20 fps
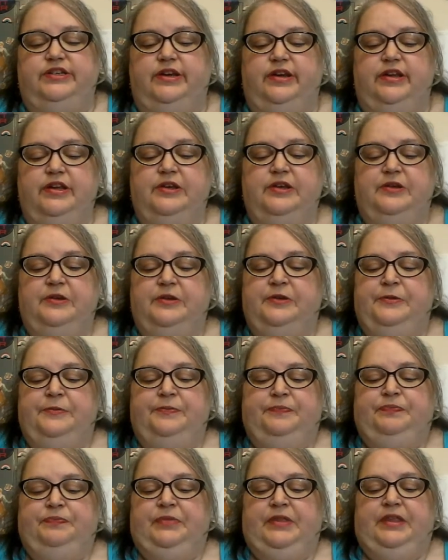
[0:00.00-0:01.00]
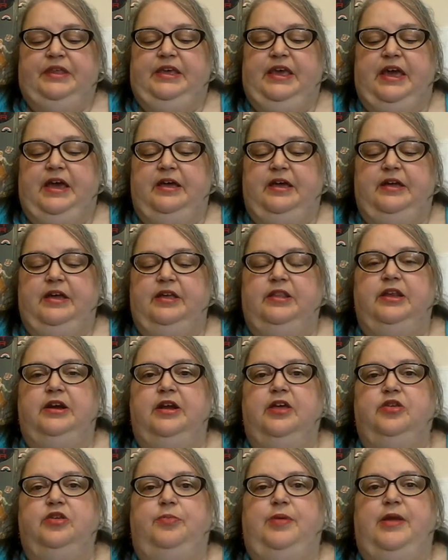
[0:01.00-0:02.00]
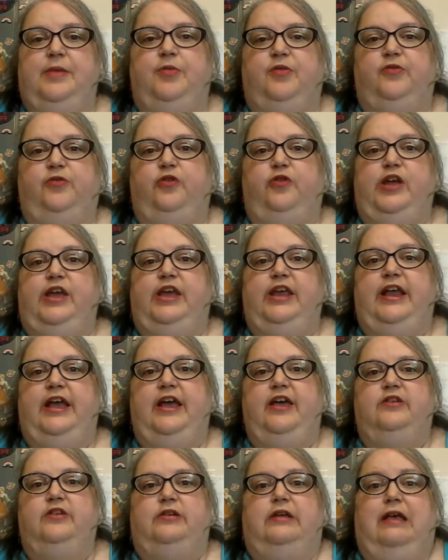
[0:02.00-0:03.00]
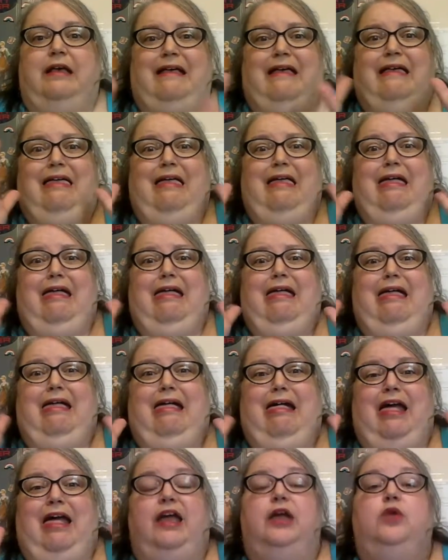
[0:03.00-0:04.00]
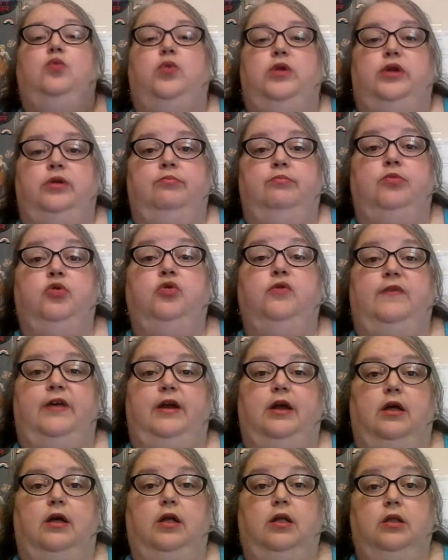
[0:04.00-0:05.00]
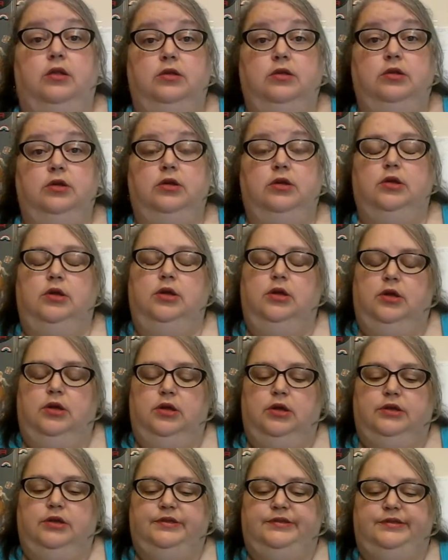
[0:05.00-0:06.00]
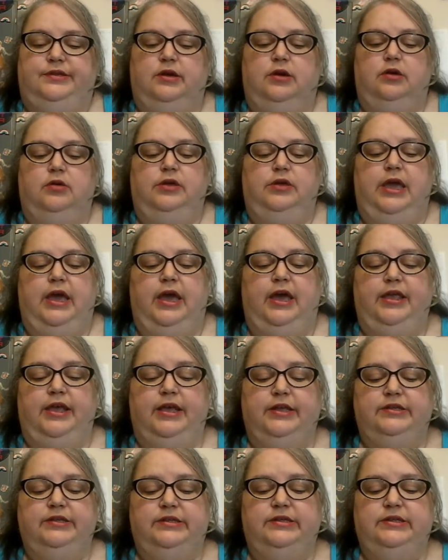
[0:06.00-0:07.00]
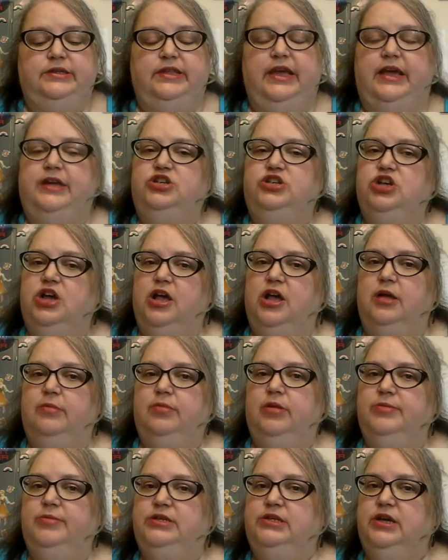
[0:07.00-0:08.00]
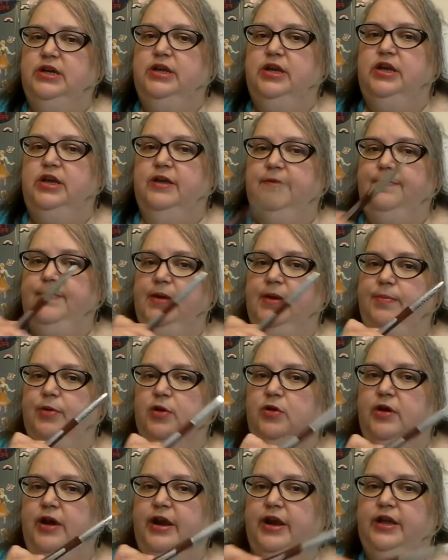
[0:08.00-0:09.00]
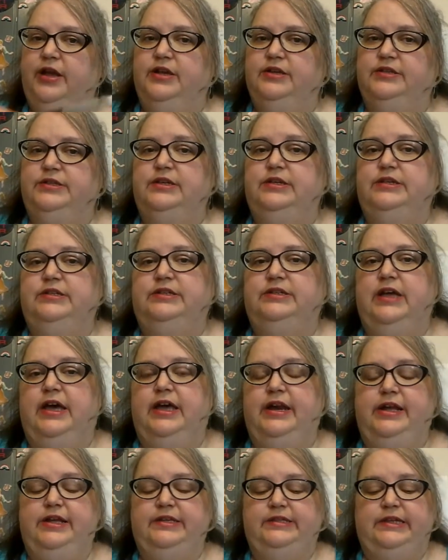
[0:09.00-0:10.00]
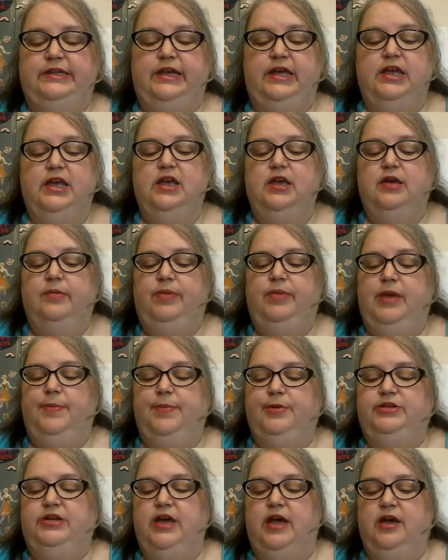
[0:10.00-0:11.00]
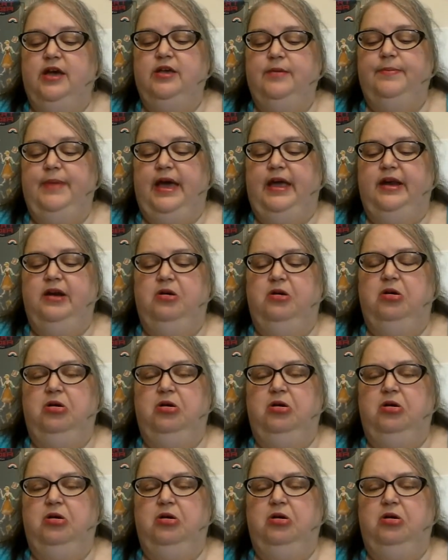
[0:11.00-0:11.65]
and yeah, and then other people freaking out and wouldn't move at all. So yeah, it's that job. Let me tell you, give people credit, because it is not easy. People talk about,